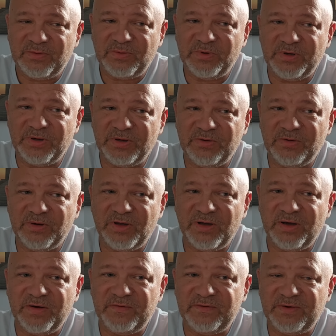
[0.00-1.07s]
Wouldn't you
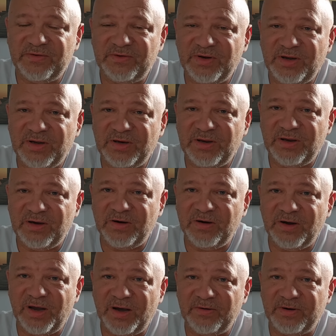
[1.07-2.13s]
love to see and
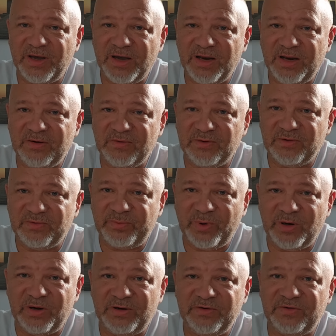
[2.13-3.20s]
hear how Katie
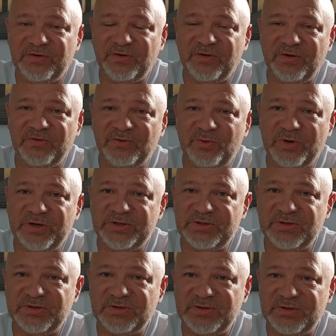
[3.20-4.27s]
responds to those
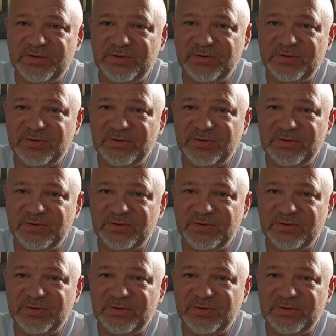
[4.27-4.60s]
questions?